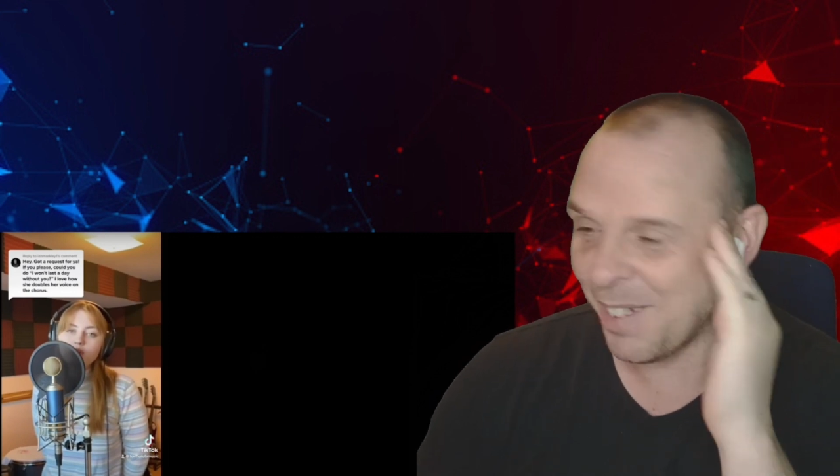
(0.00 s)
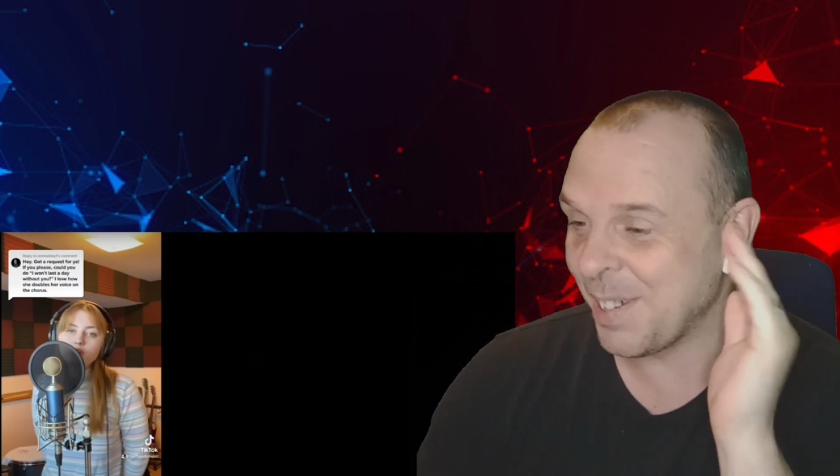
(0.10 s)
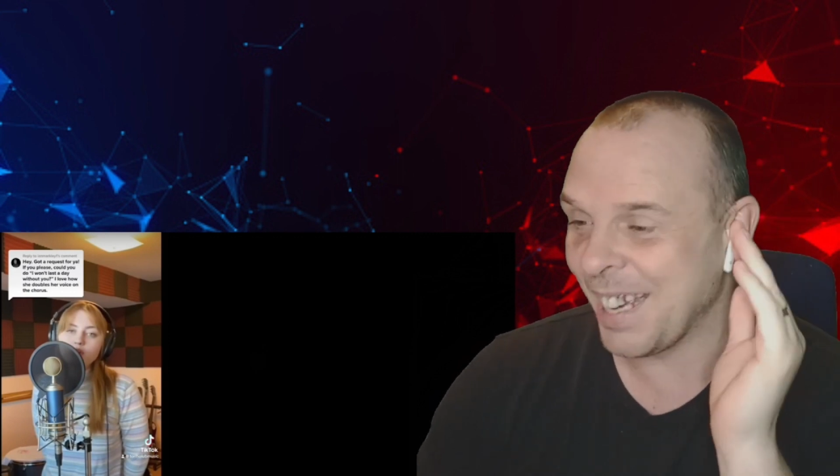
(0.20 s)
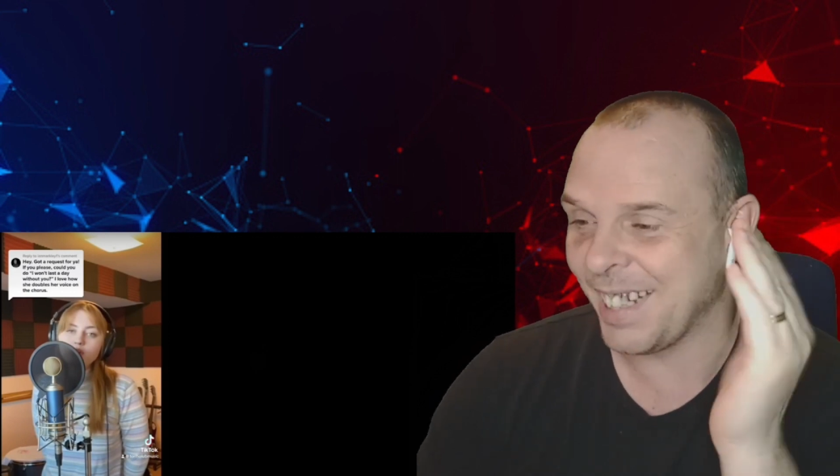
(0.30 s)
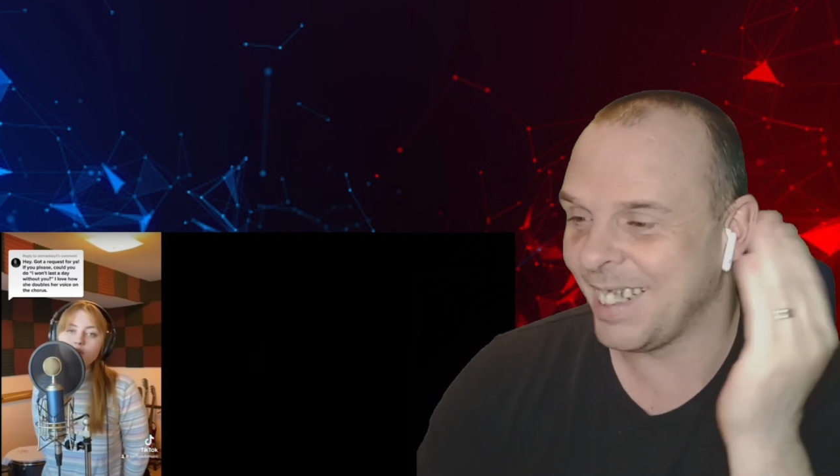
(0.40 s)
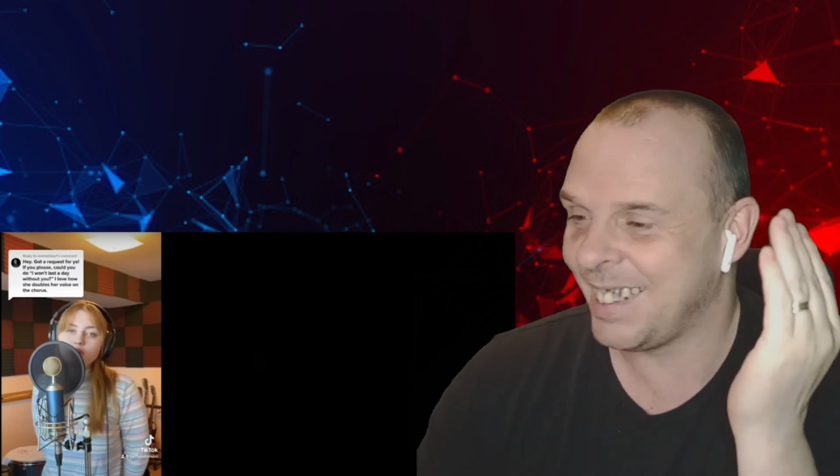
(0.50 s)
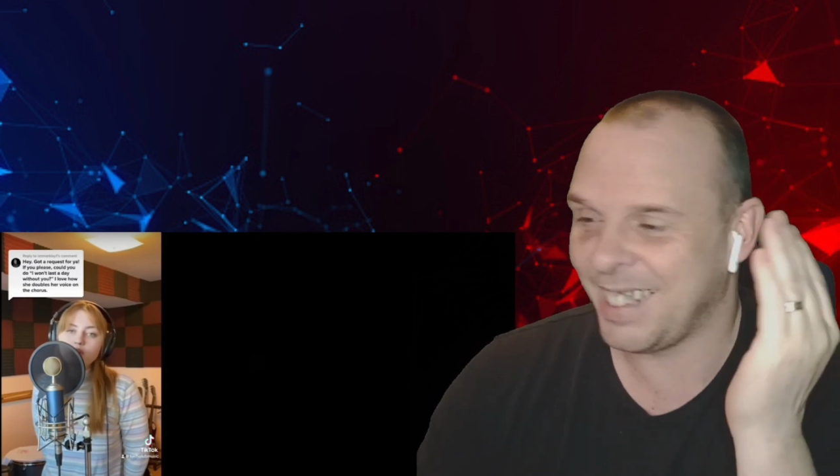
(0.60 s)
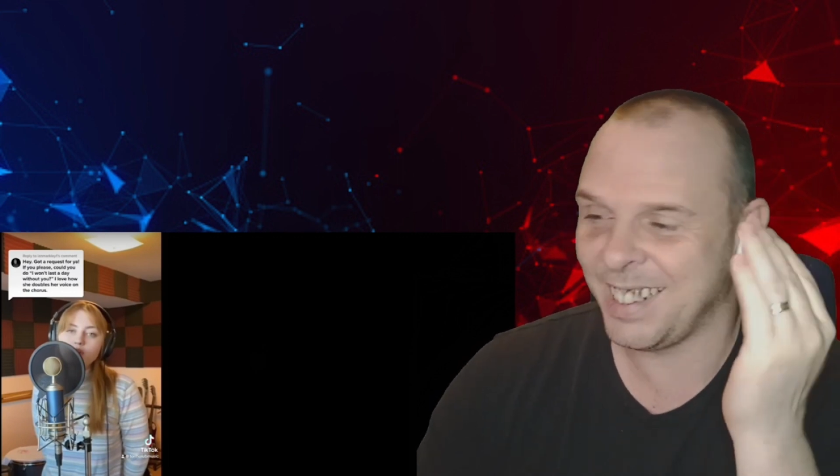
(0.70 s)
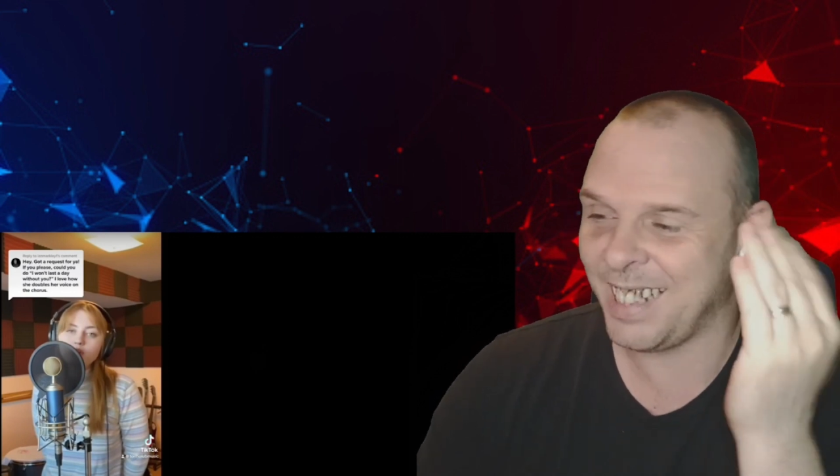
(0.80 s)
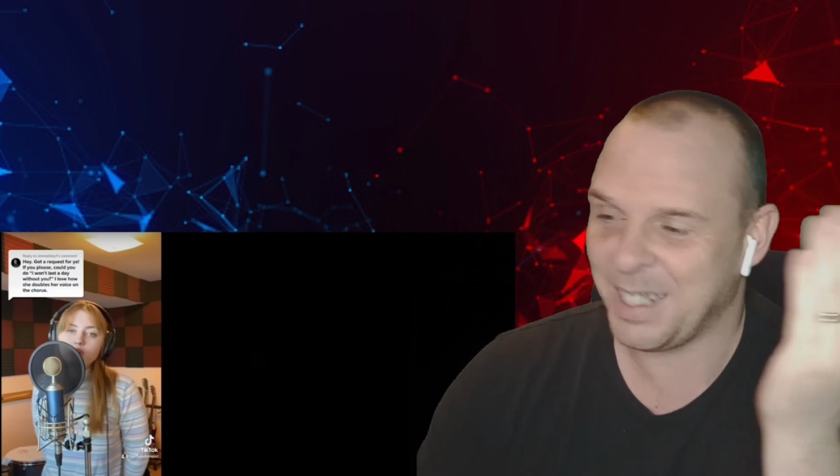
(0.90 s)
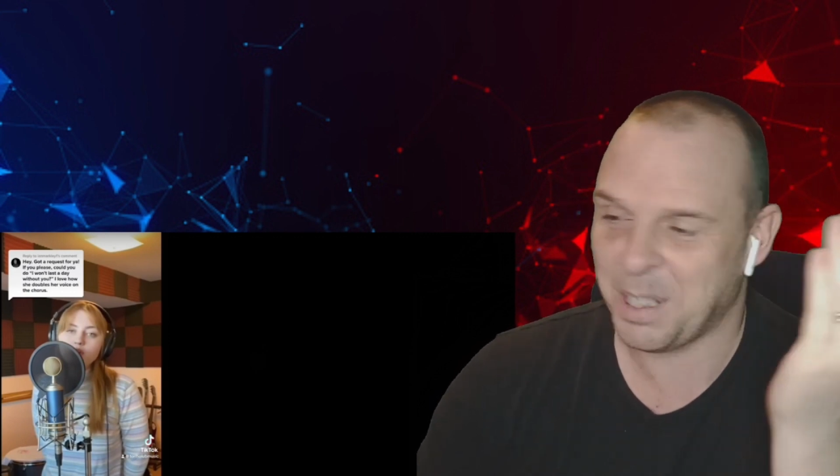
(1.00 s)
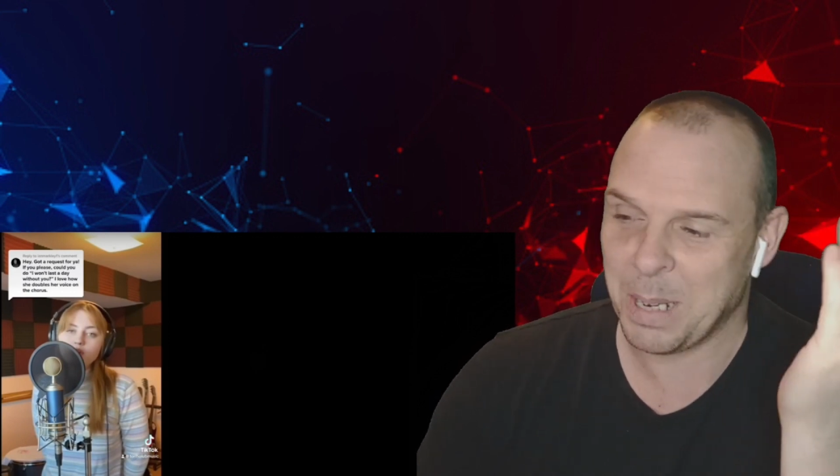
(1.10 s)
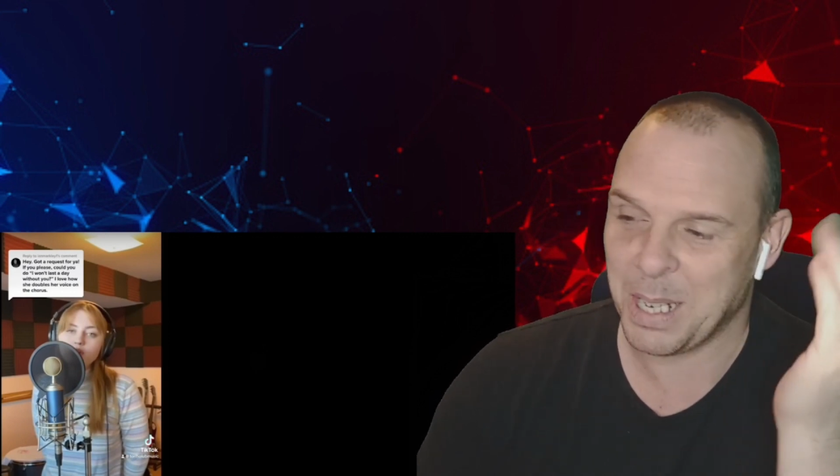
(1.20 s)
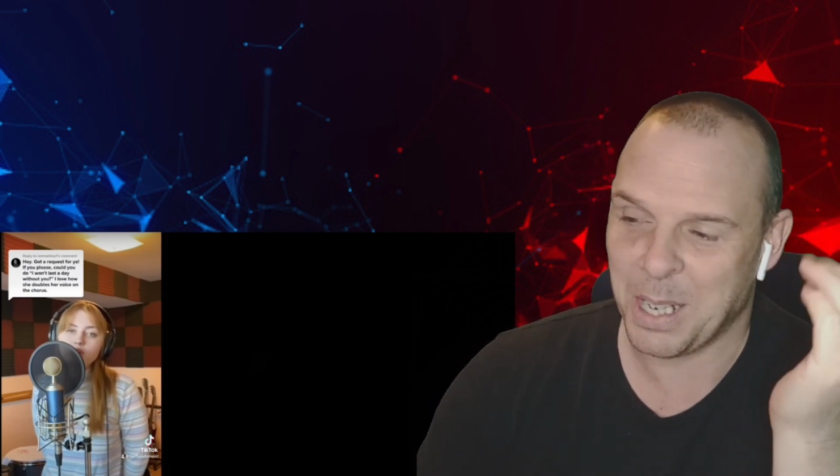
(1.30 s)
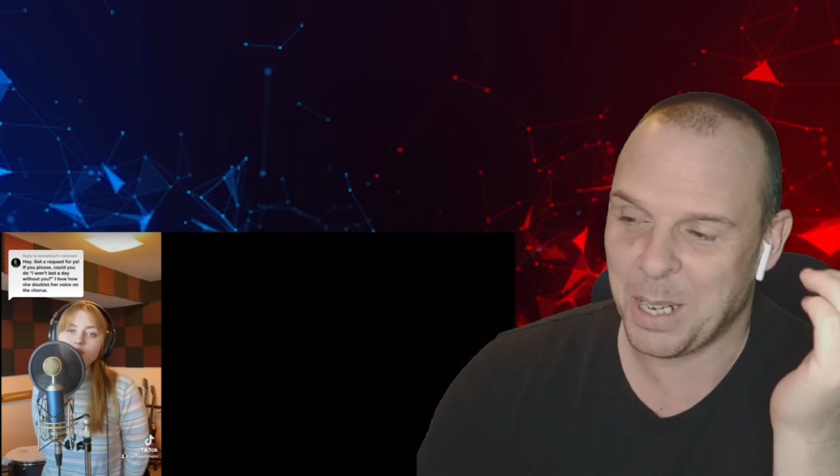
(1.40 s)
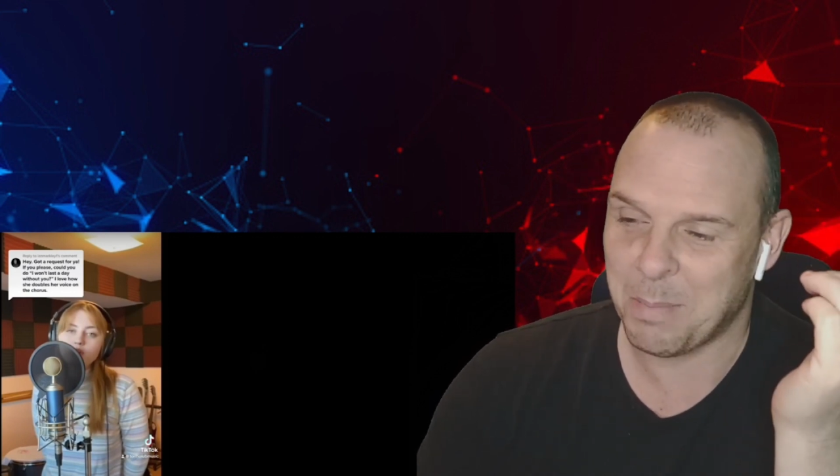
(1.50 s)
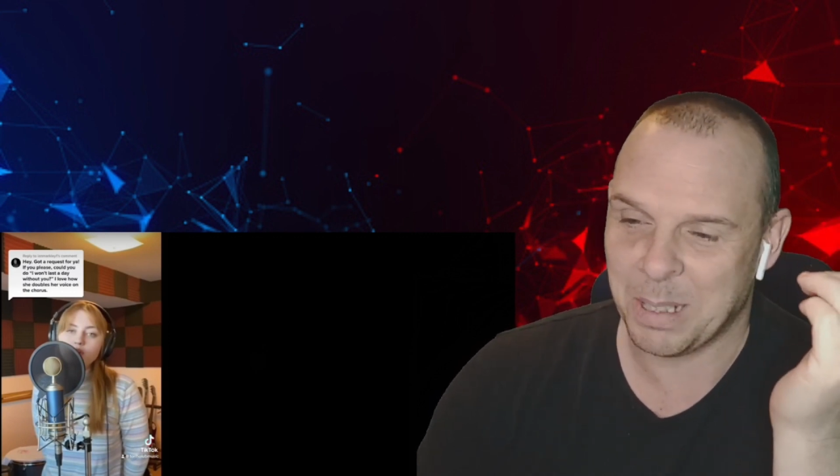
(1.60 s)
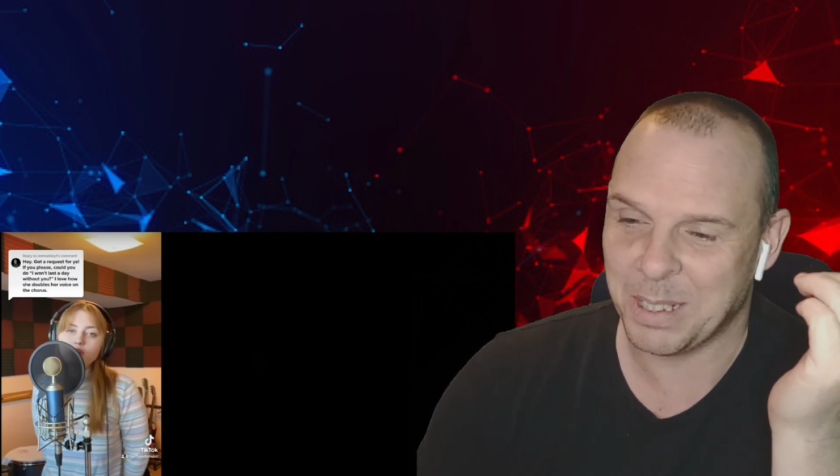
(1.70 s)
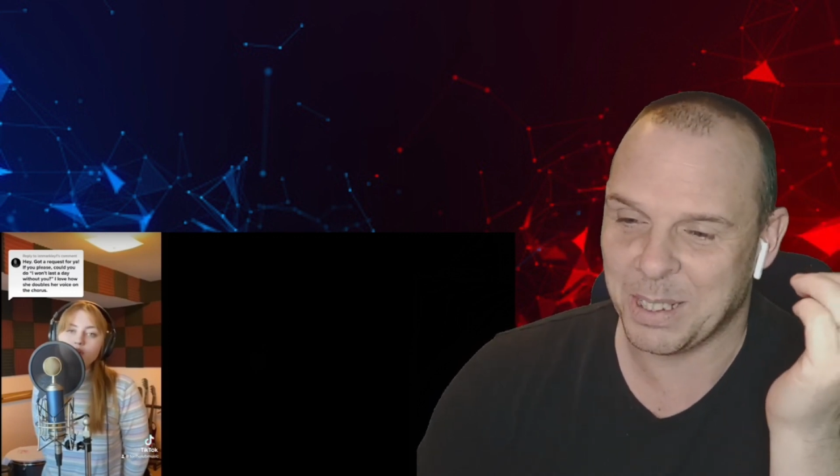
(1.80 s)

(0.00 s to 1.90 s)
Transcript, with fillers: yeah, this this has to be a Carpenter